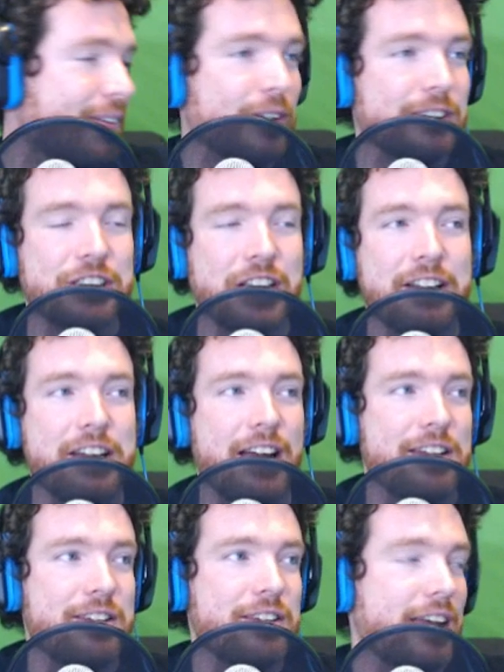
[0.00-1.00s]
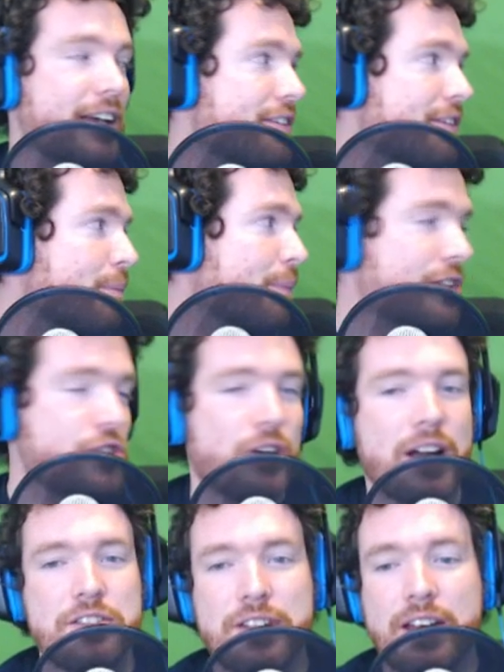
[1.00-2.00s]
Well, Sheng-Ya isn't, but
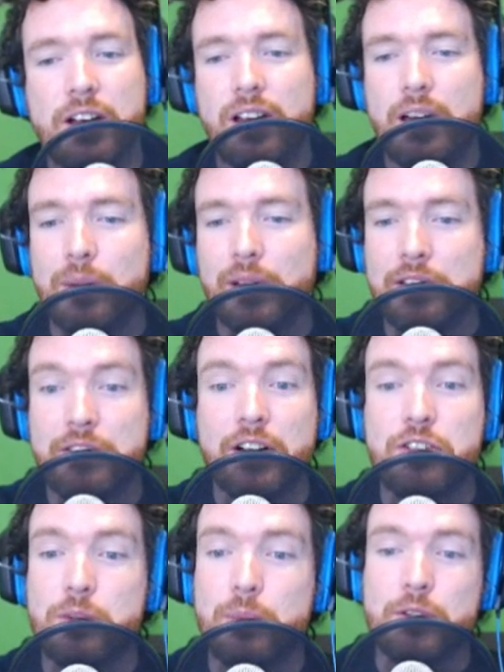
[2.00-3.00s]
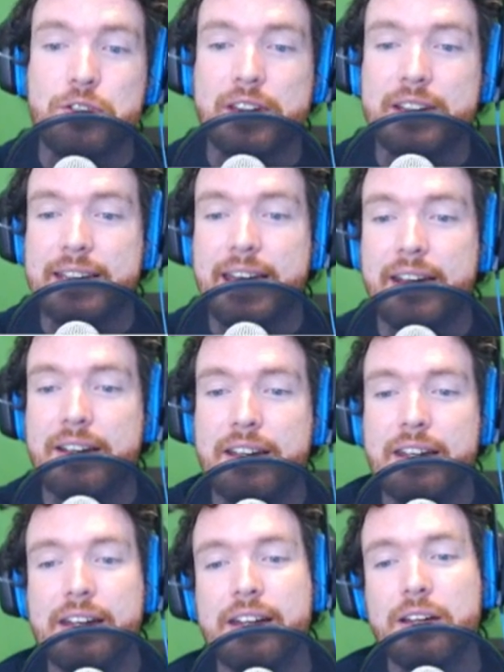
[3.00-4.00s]
Tricell, I believe they're supposedly dead.
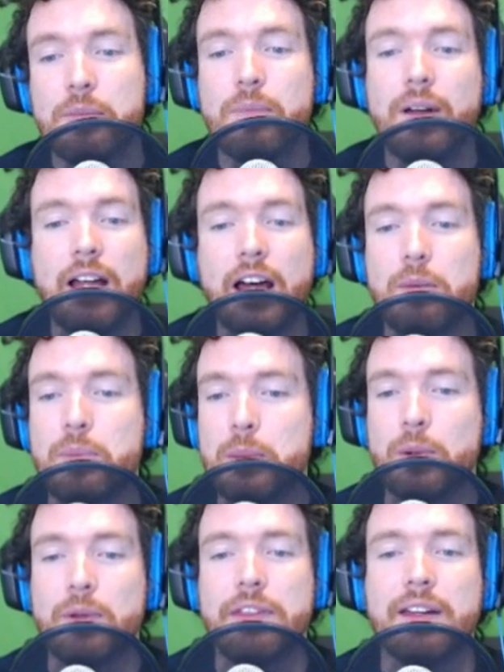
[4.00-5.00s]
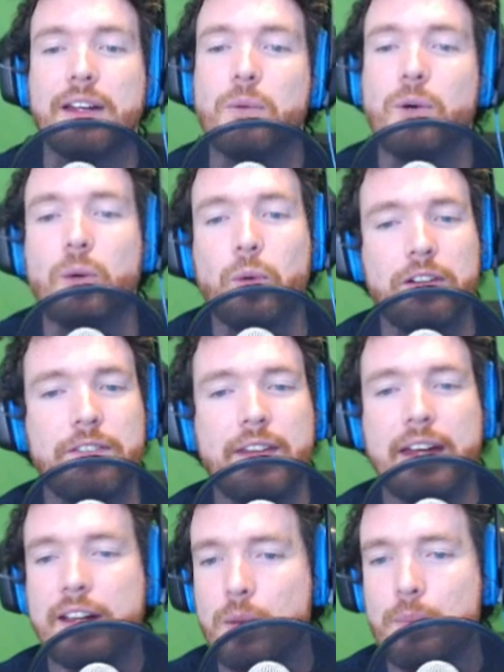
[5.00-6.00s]
A lot of people think, well, what if
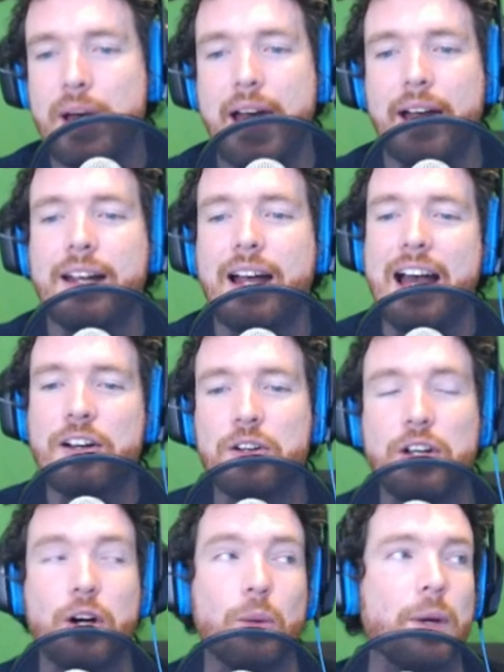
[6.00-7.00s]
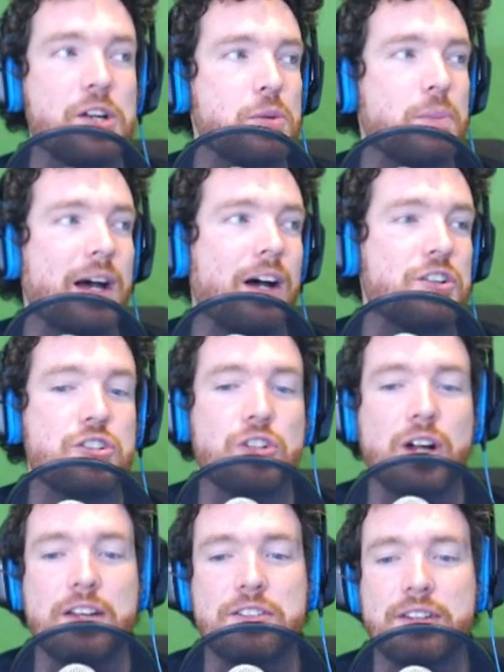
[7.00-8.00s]
they come back? I don't know much about
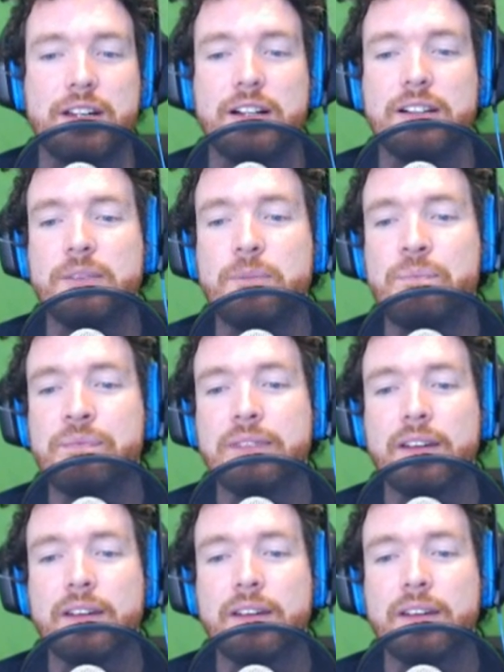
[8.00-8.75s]
Tricell.